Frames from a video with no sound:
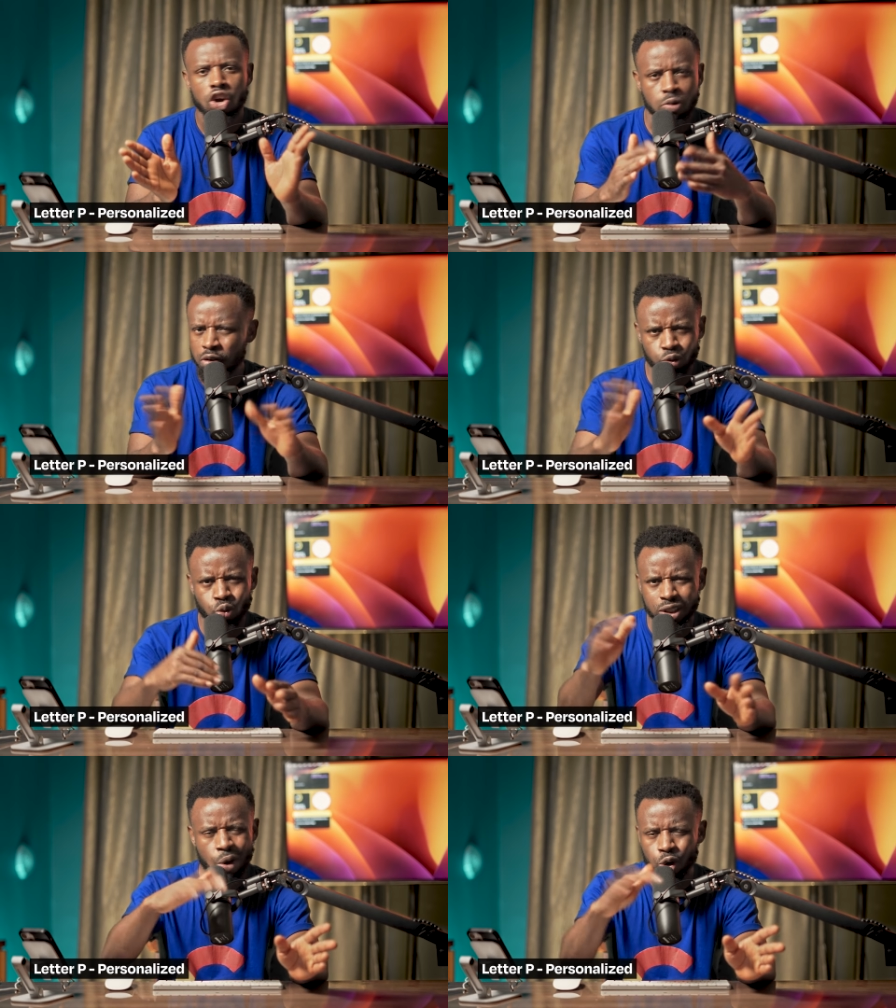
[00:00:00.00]
Remove
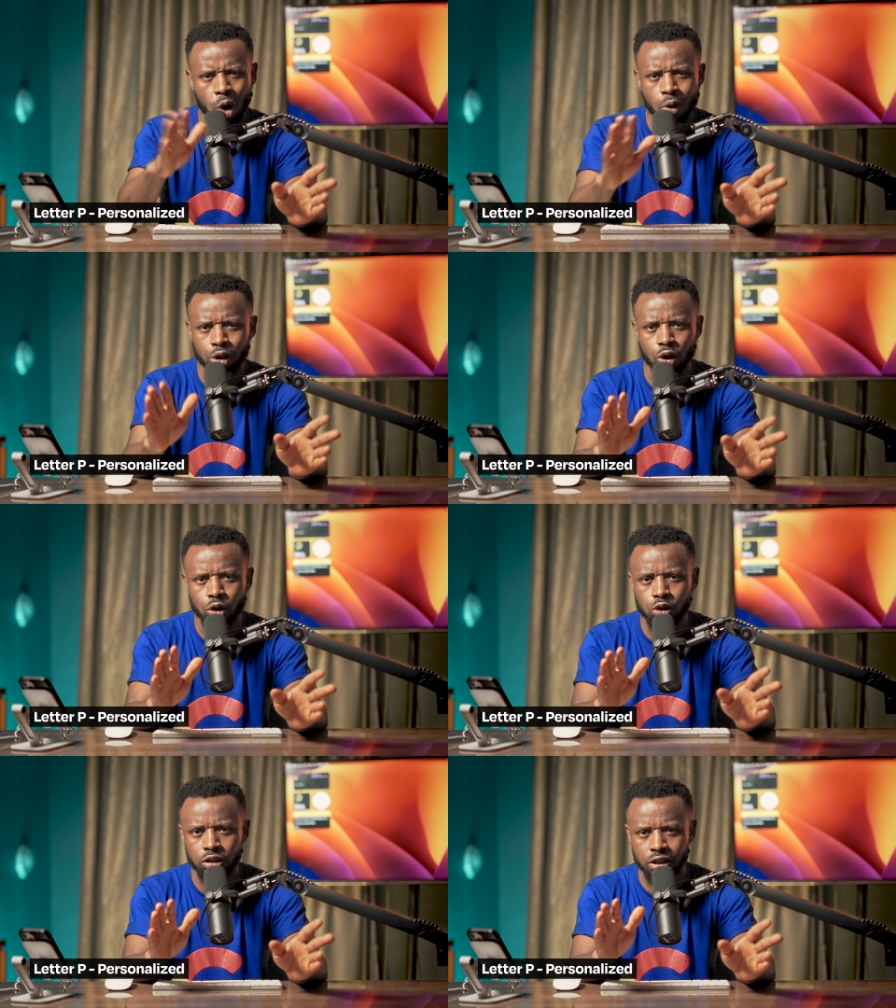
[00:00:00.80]
Twitter. We don't want all
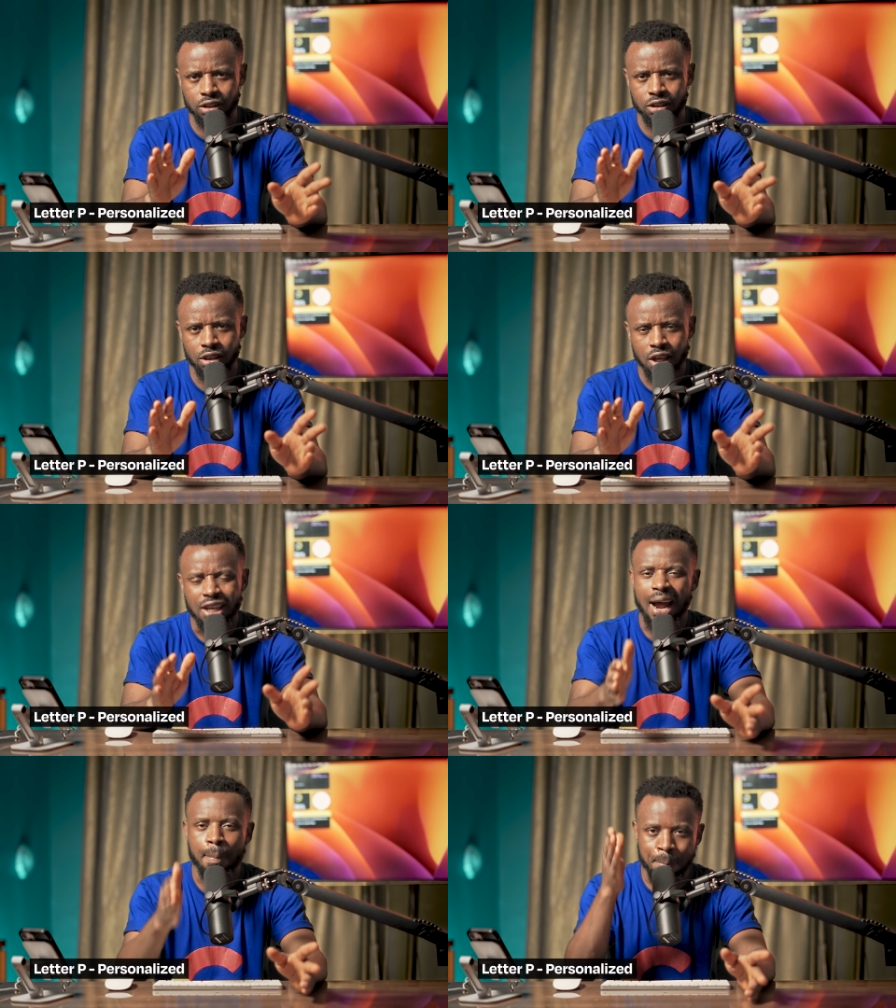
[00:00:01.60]
those things.
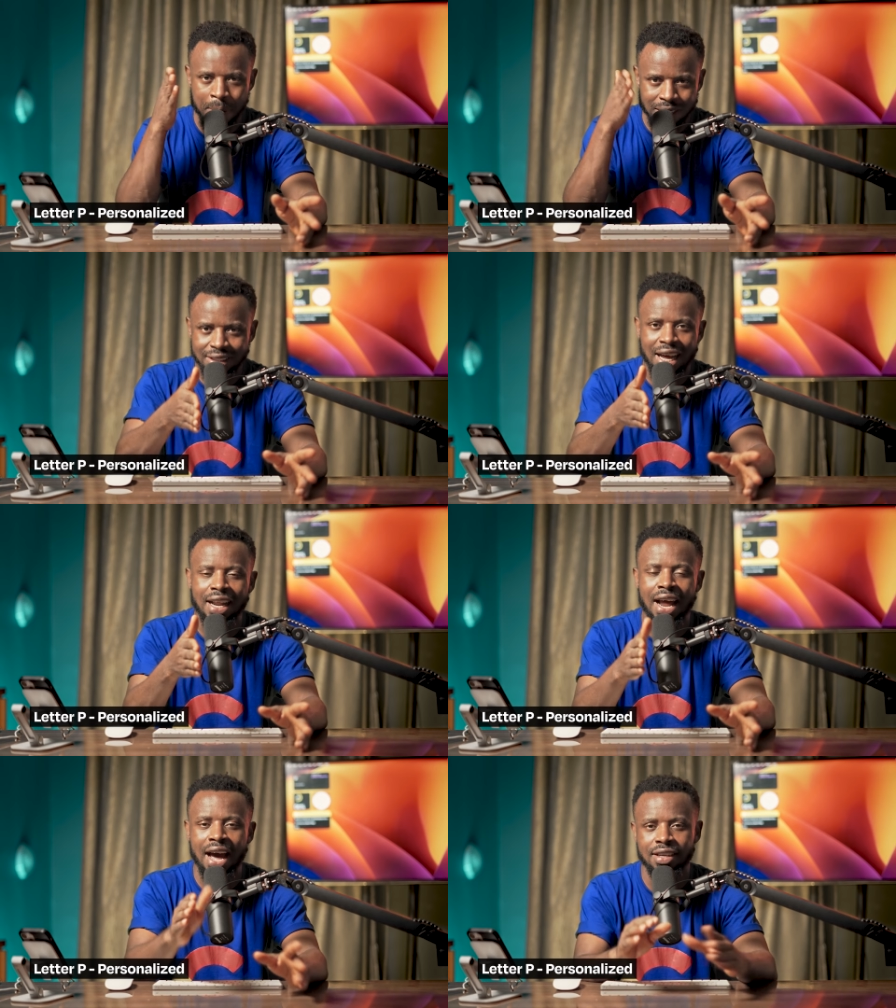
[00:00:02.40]
Now
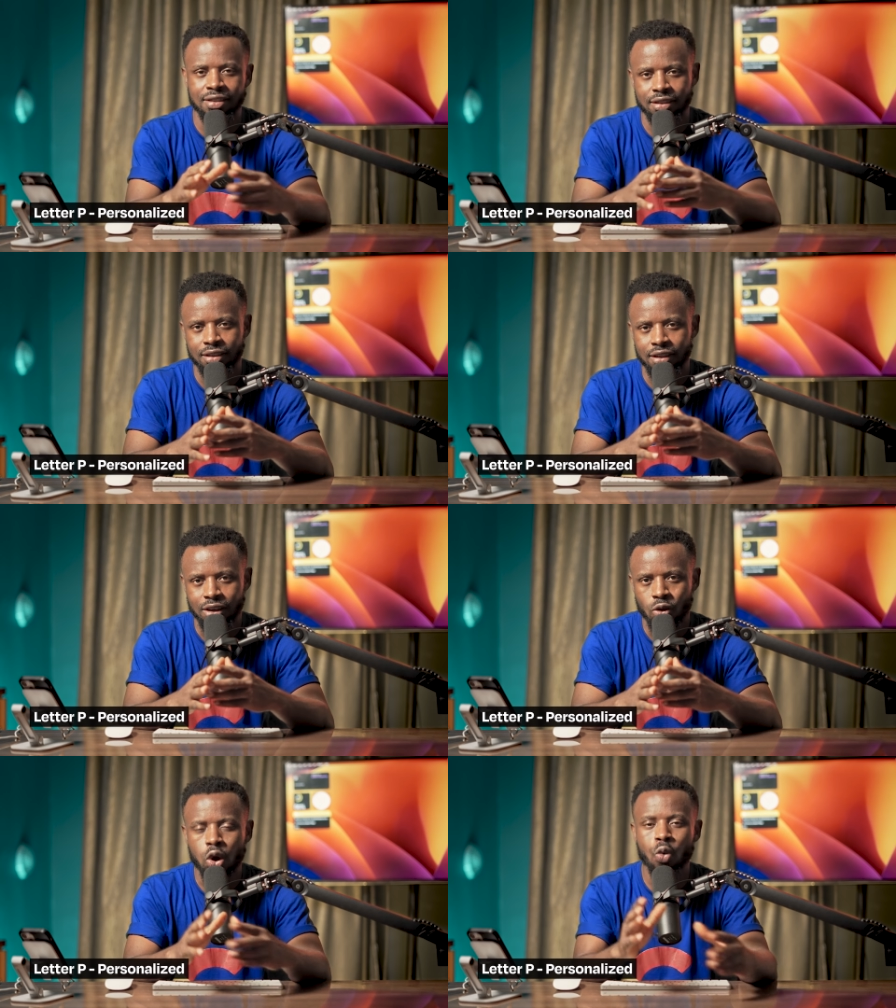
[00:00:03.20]
personalize.
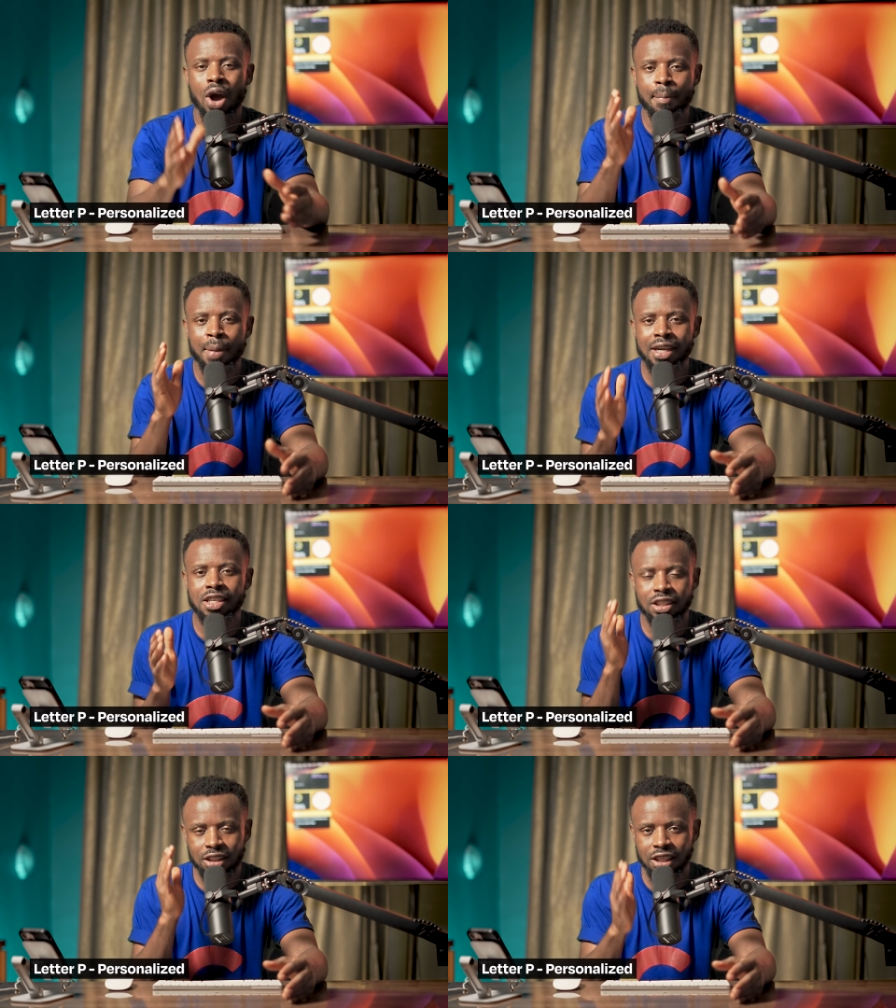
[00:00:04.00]
We want to make
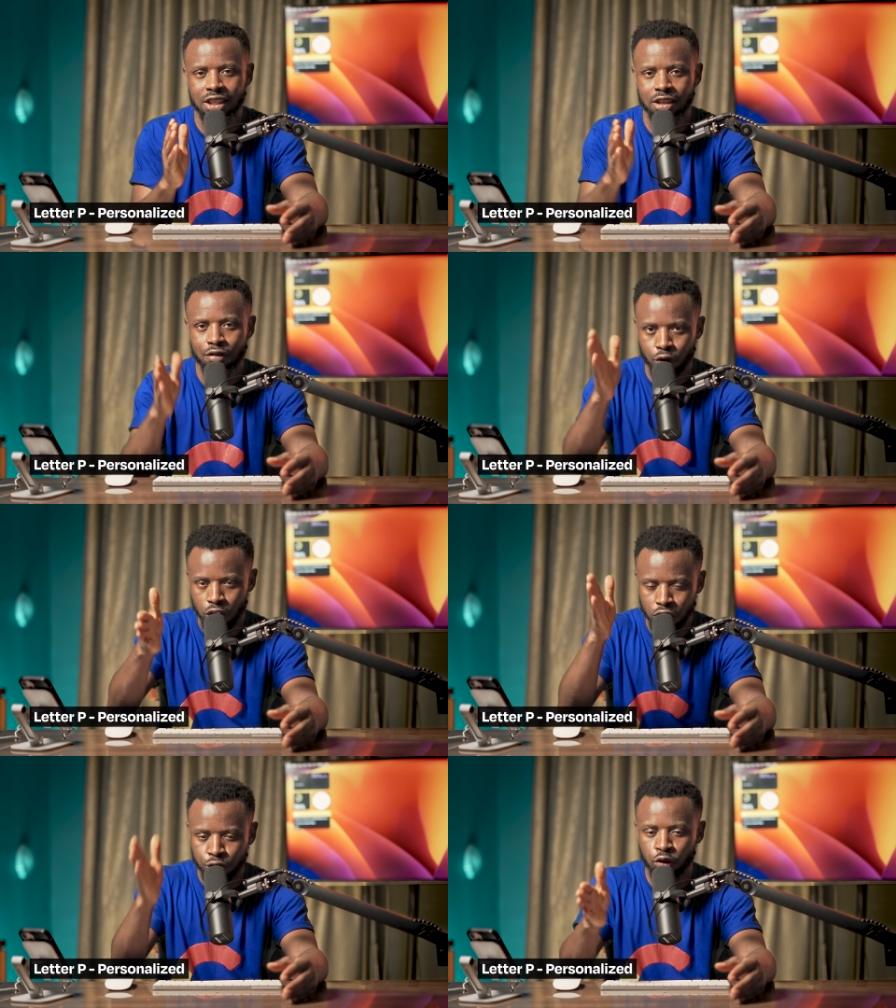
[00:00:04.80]
this thing for
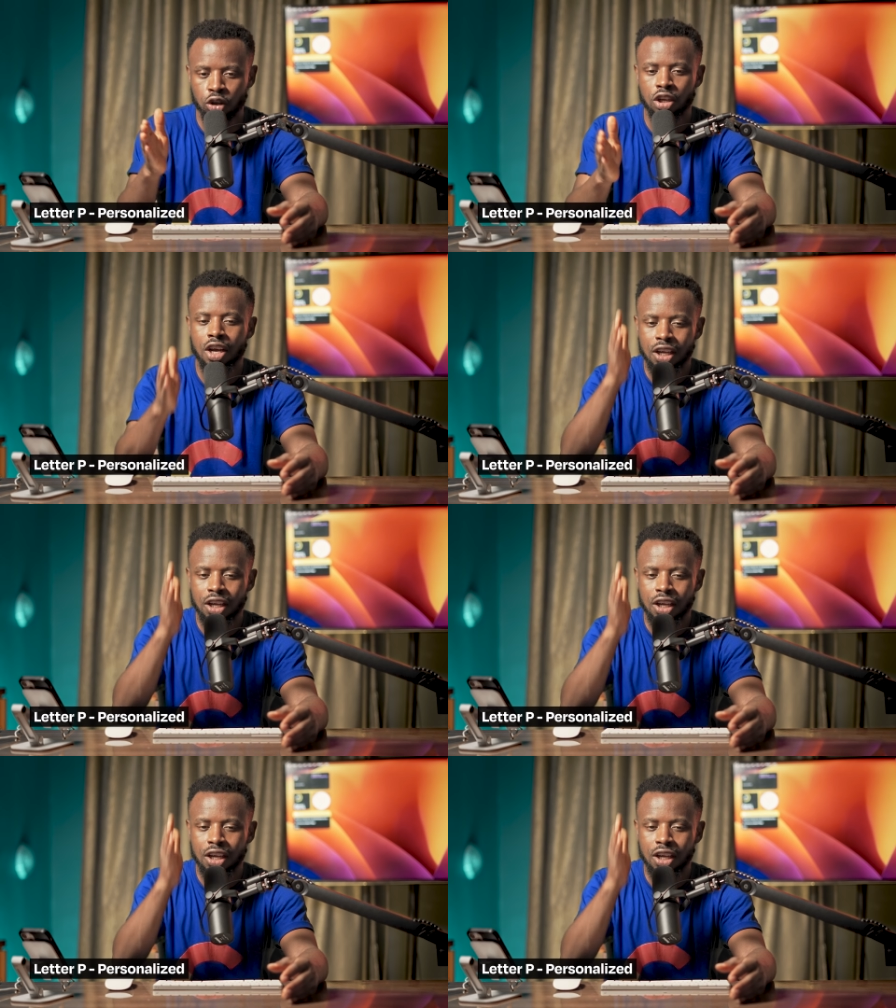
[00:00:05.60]
this phone.